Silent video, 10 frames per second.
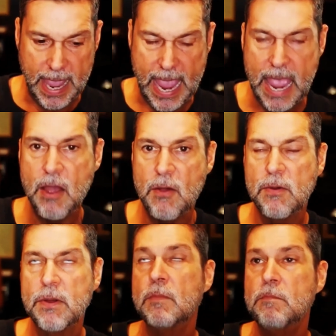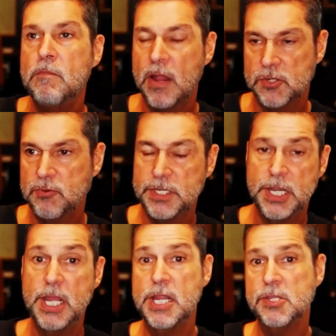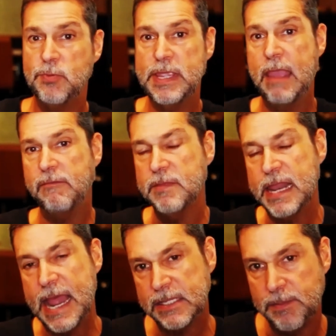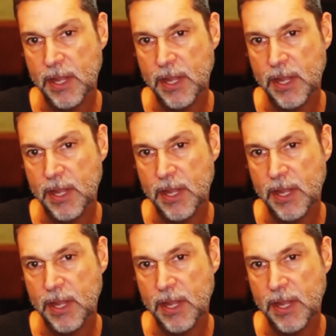how much returns we get from the latter